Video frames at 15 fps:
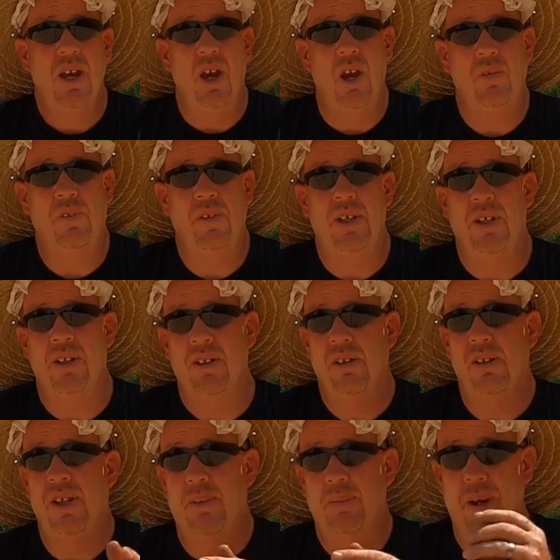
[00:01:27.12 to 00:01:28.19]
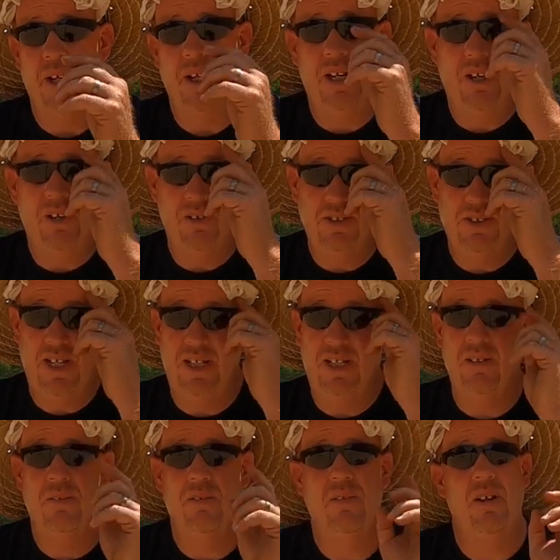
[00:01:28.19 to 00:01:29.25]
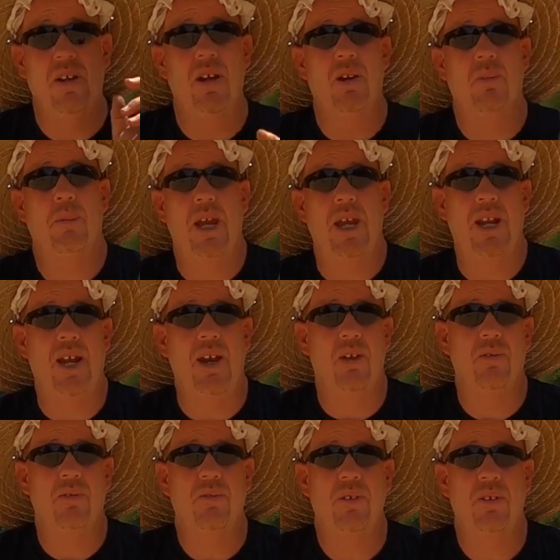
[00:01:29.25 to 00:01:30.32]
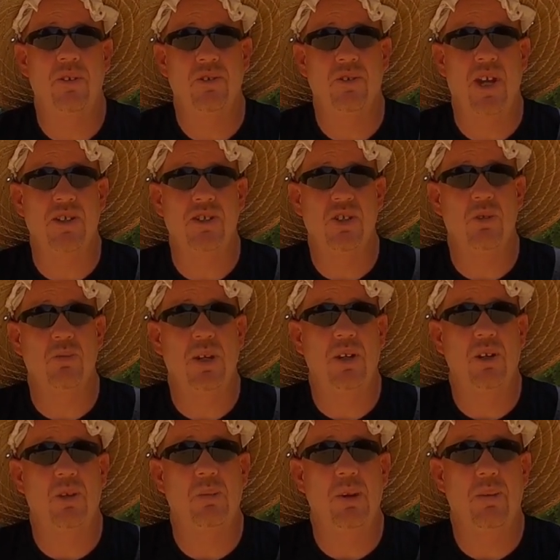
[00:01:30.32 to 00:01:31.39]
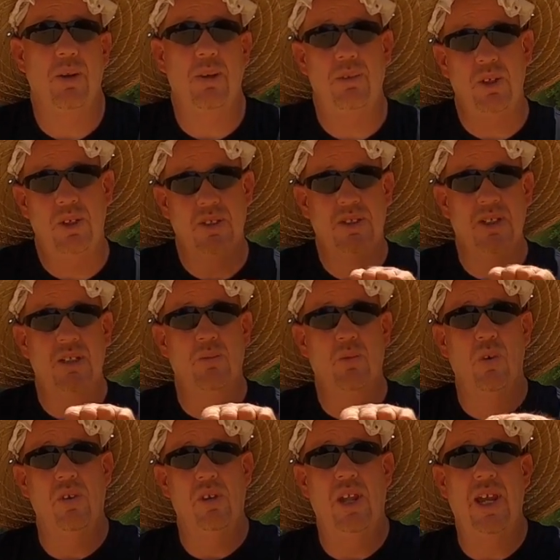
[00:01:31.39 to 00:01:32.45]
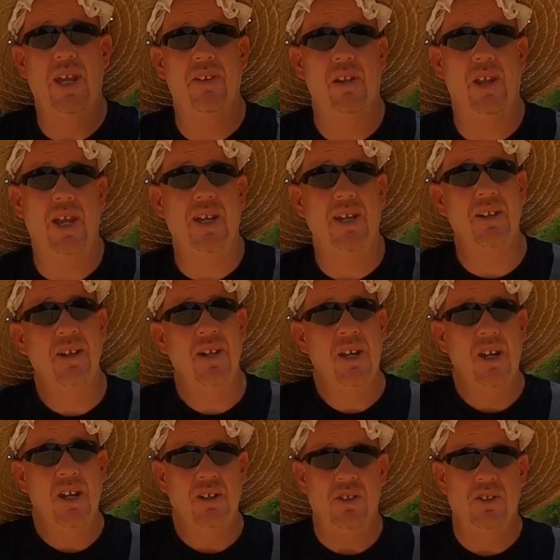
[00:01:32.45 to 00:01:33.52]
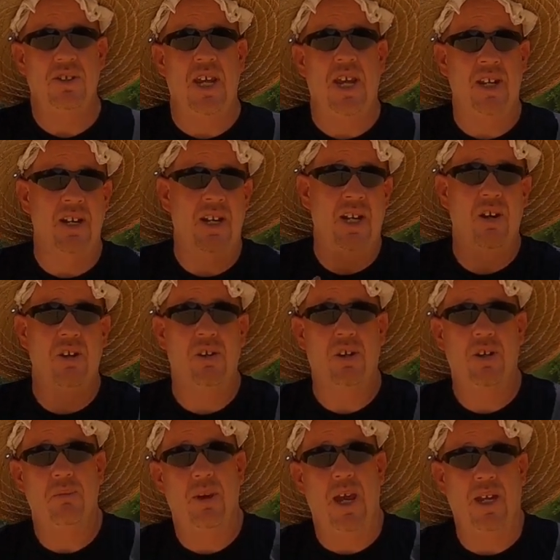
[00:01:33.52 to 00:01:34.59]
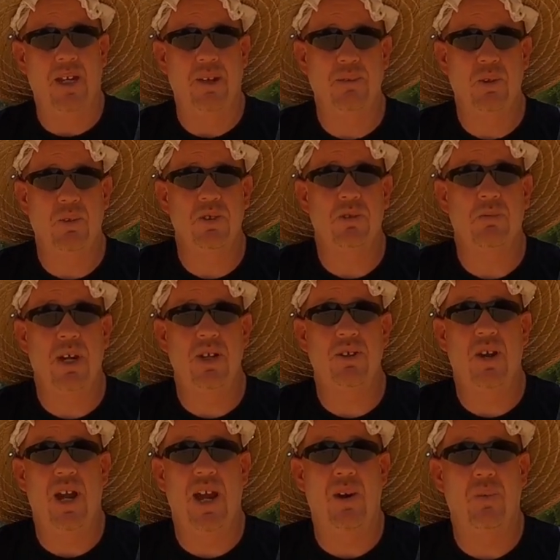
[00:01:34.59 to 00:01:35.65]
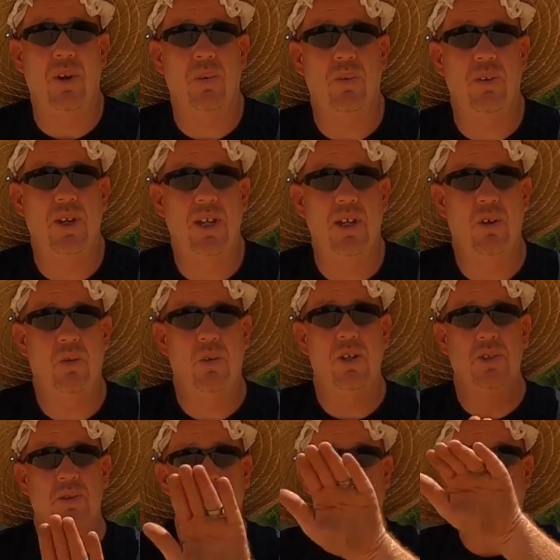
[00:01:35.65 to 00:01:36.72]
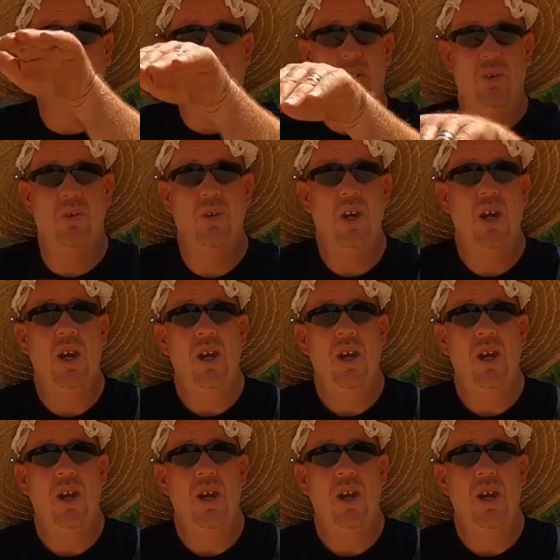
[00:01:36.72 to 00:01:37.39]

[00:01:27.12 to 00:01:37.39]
hopefully in the clip I get here in a second, I'll pan out, try to zoom in a little bit. Maybe you can see the more of the lay of the land. Just standing here looking back up towards the major highway where the hill was, where it was so